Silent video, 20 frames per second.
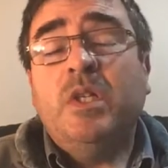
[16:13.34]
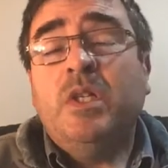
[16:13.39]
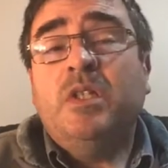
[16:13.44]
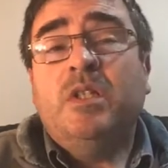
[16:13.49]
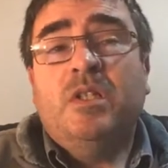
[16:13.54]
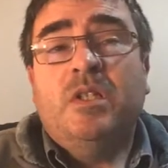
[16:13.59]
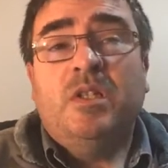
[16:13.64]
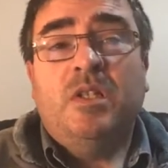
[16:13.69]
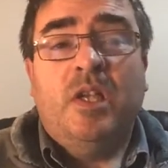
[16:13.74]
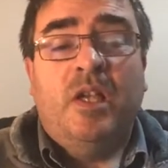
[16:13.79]

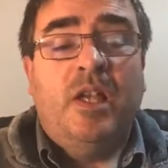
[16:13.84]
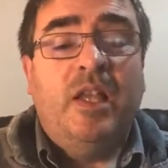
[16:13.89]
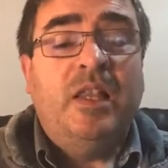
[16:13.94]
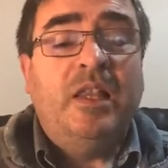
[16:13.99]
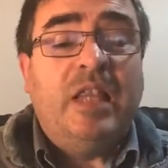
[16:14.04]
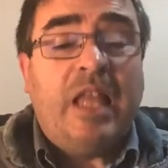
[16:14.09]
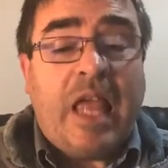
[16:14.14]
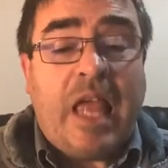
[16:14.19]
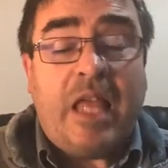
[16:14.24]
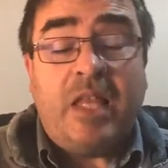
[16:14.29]

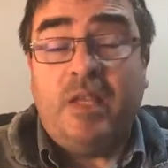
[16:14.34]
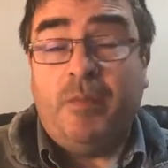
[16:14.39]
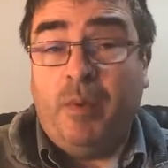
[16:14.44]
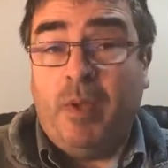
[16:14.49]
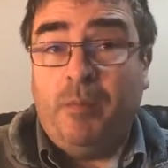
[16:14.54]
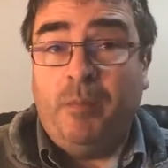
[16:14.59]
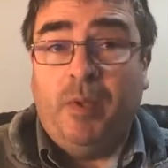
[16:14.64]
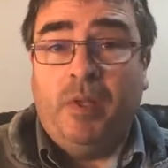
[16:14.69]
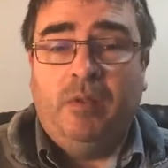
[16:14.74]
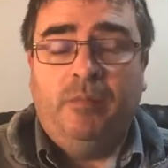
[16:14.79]
Moses
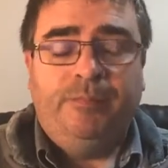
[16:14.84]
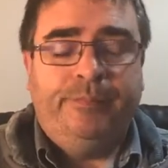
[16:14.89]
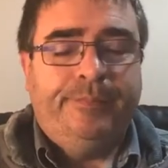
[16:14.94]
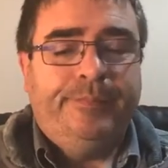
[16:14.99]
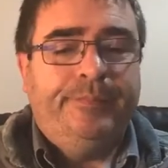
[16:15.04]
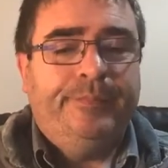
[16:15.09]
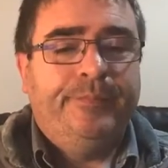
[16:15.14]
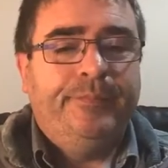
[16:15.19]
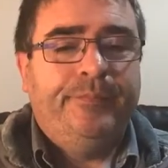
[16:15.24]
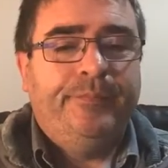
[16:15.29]
led the
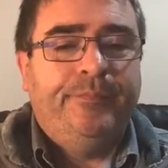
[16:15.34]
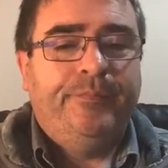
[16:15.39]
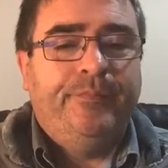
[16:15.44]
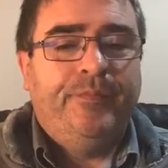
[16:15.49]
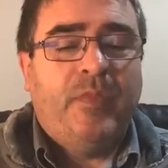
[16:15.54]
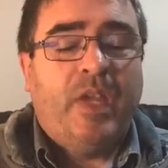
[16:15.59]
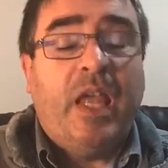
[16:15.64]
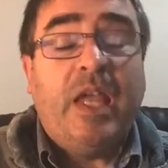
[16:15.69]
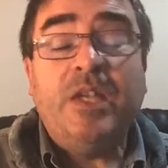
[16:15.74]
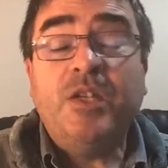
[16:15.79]
people.
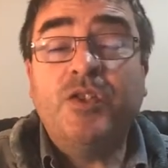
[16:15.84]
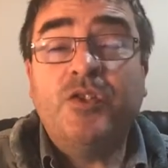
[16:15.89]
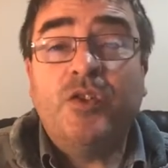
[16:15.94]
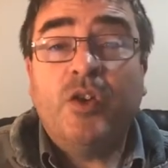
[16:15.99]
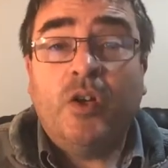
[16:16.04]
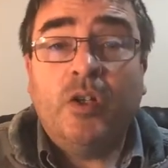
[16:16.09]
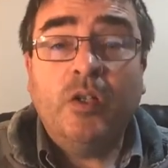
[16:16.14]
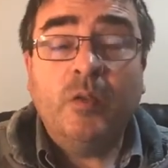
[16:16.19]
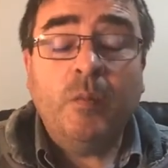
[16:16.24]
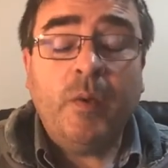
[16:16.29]

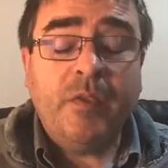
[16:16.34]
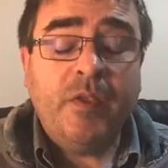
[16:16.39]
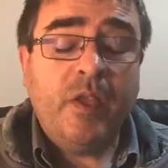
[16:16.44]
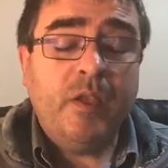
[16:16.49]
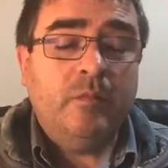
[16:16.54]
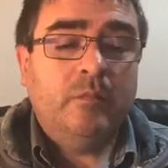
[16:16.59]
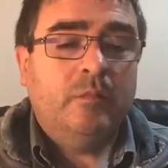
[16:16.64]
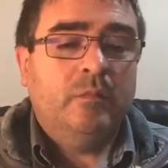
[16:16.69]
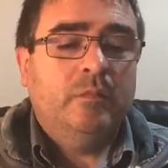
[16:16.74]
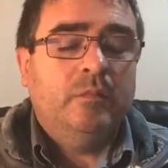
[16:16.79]
He
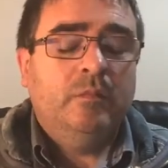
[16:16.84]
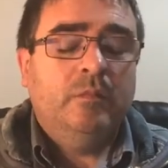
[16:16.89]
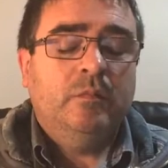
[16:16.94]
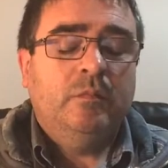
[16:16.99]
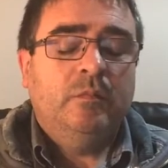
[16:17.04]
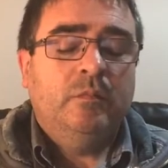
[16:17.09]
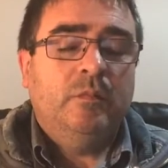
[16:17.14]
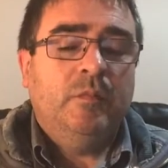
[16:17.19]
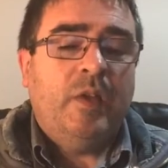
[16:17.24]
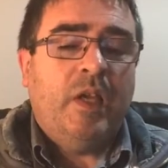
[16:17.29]
struggled with it.
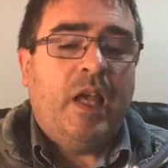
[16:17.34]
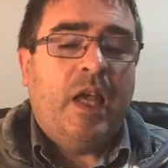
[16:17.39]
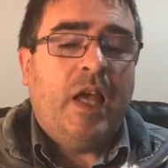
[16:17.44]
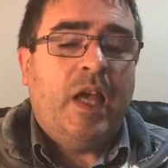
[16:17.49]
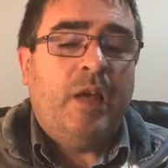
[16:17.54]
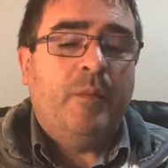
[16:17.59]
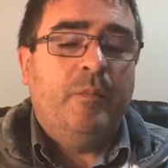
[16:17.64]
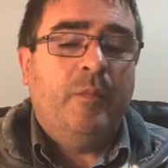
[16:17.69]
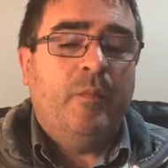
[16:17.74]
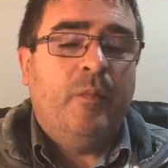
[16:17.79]

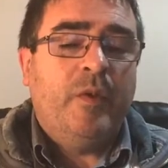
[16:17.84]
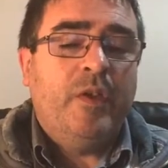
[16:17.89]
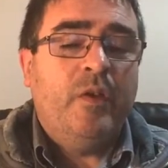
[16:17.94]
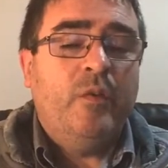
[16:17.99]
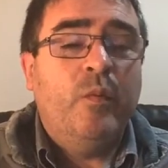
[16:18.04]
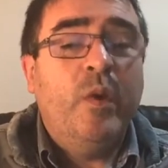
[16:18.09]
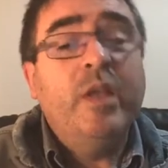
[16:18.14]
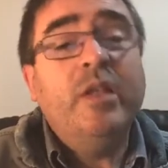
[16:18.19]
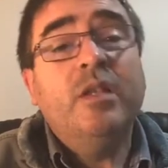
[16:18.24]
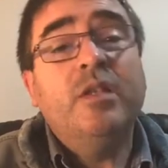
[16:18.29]

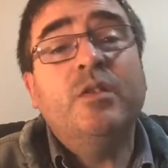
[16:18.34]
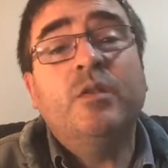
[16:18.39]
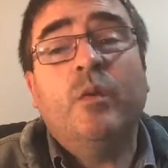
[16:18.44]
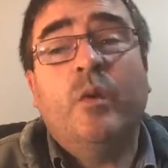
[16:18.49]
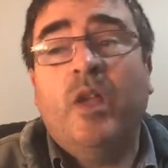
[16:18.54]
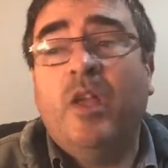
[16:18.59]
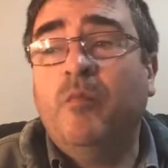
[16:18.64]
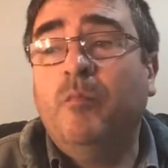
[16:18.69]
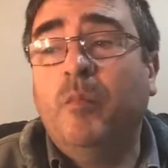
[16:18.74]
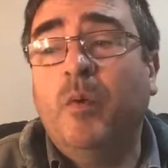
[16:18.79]
When you
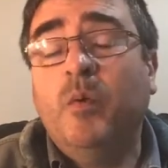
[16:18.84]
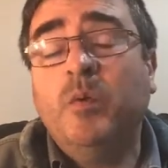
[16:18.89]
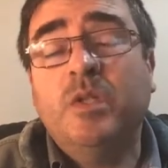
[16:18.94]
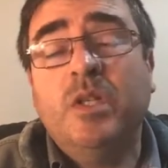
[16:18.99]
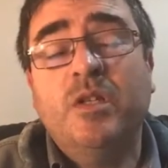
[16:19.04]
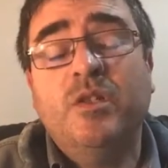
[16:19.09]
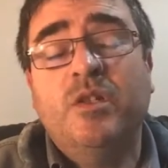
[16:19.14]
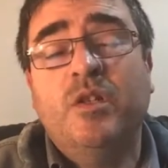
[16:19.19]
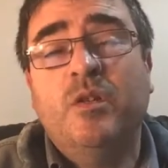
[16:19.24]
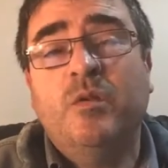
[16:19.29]
read the story
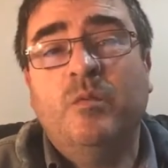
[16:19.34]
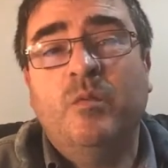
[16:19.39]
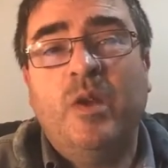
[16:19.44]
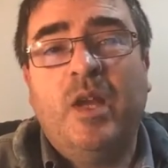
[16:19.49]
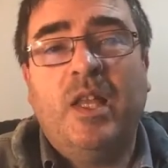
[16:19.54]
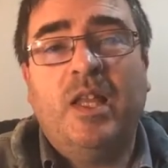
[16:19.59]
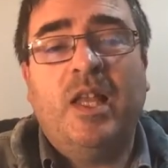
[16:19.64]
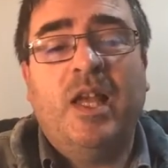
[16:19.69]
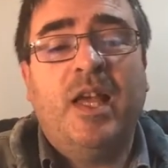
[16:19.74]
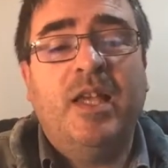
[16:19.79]
of
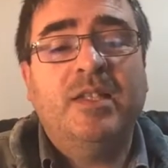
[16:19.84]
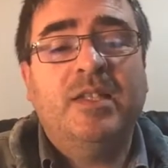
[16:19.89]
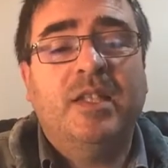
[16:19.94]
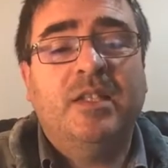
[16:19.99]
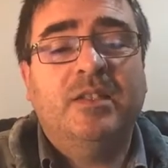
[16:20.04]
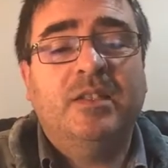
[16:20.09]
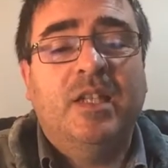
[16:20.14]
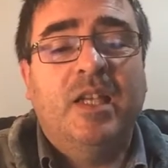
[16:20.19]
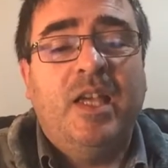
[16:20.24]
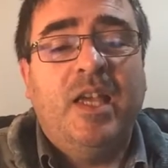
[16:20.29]
Moses, you
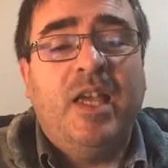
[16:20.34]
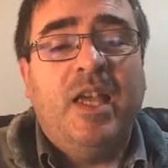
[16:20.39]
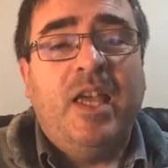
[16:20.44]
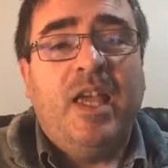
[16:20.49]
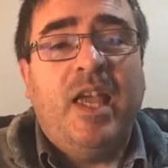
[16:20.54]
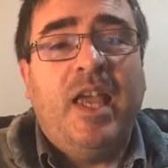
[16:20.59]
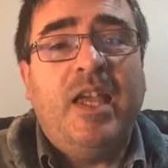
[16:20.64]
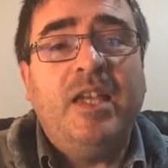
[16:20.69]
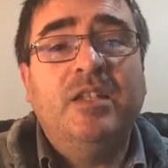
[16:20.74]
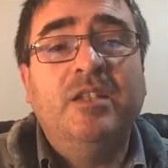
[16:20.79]
realise that
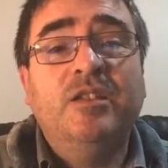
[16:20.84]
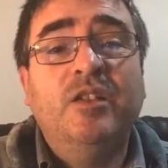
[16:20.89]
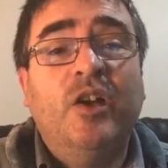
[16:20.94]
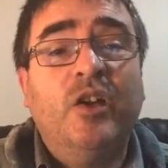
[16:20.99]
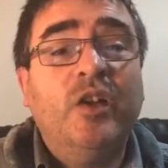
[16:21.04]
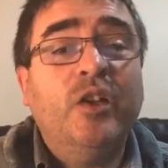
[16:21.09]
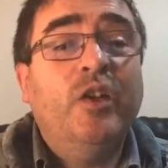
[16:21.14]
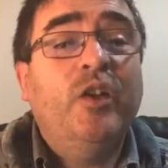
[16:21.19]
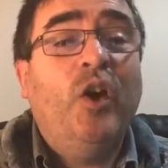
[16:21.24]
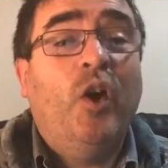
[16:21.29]

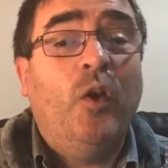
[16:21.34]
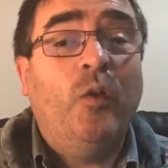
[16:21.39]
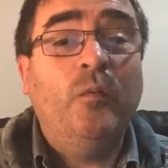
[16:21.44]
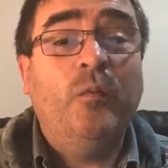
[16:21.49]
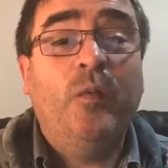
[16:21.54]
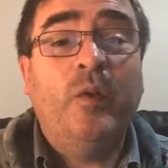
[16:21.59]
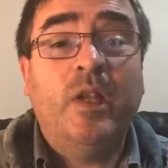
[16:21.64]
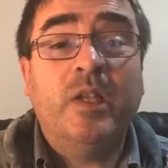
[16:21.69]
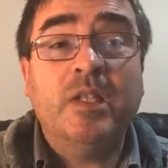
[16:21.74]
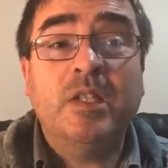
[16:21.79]
he's not a
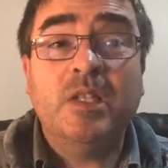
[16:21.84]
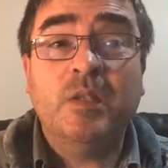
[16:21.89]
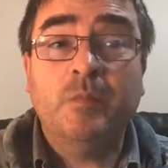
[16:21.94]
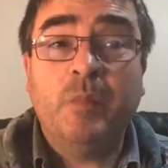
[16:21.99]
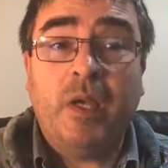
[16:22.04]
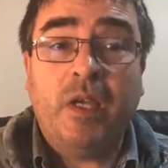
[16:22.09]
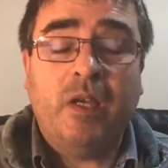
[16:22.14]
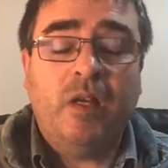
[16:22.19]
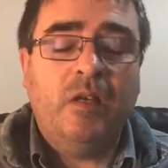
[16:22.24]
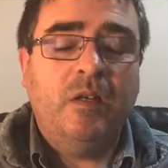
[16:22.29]

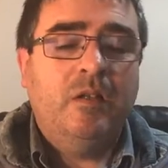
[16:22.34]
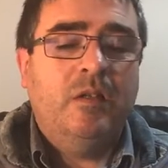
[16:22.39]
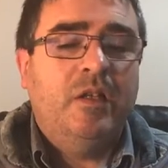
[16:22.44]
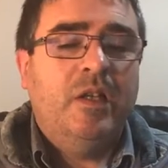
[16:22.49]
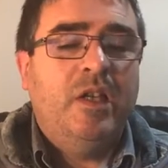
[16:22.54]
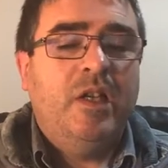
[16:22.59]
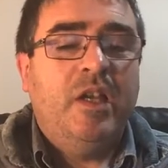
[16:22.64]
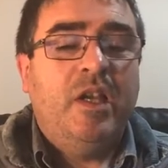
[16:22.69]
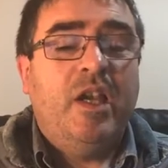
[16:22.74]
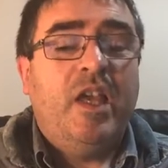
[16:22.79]
confident
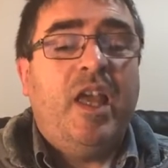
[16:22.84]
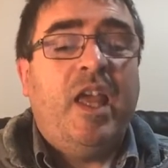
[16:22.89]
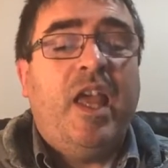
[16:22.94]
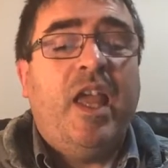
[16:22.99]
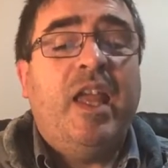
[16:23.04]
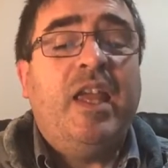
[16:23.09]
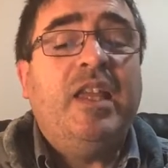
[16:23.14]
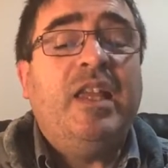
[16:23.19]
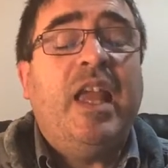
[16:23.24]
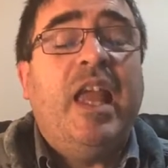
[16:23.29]
speaker.
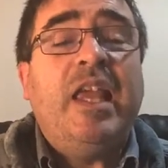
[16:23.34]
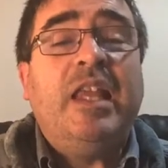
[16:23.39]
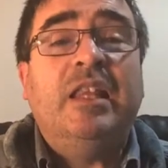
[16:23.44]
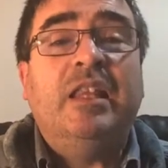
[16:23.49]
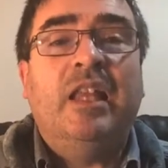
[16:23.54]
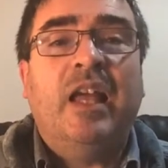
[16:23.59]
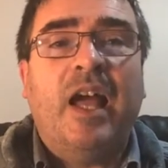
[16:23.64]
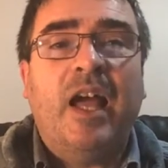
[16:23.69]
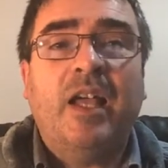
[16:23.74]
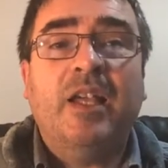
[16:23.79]

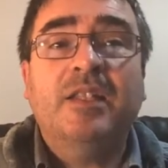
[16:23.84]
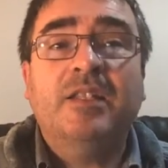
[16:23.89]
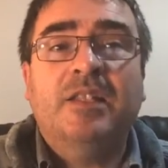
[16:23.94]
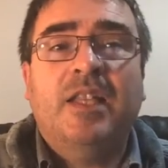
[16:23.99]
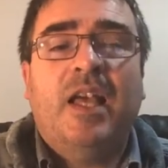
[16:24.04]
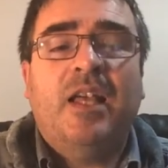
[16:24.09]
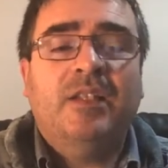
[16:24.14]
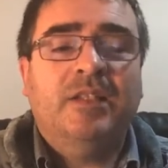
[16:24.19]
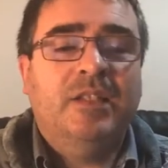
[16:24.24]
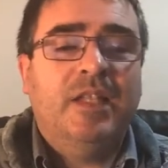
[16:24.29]
He
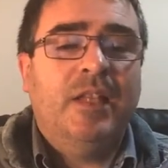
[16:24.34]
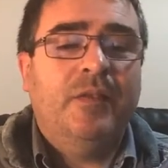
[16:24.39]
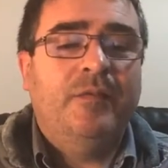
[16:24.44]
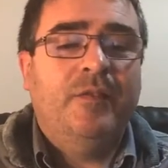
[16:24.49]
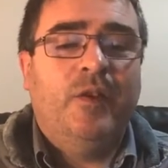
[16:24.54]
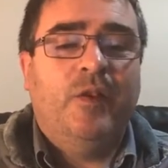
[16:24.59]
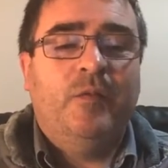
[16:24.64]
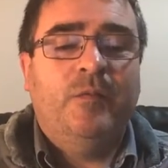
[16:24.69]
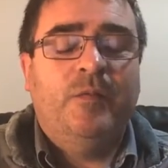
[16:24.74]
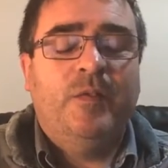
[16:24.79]
lacks
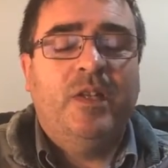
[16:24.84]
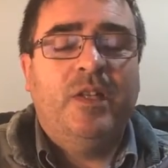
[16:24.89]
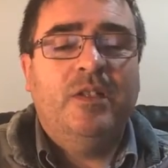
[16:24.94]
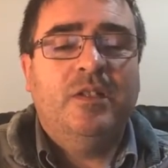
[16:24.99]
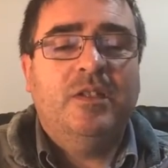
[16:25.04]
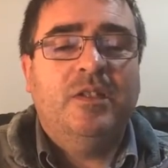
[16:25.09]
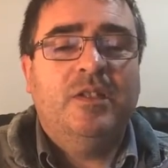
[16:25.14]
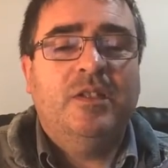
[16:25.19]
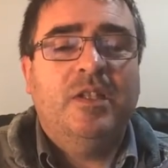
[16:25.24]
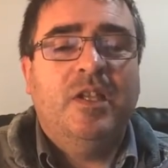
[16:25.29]
that
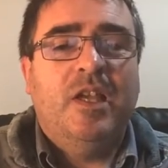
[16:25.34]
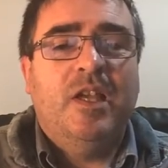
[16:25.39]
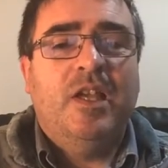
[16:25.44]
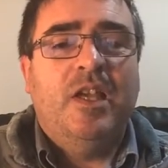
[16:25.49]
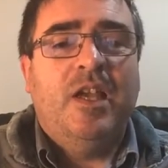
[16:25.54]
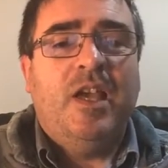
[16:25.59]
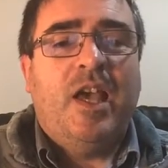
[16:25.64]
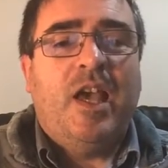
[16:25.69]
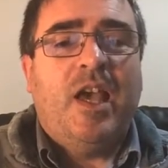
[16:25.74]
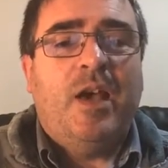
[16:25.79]

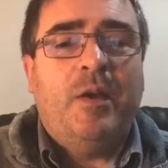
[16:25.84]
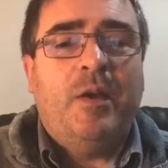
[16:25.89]
self-confidence.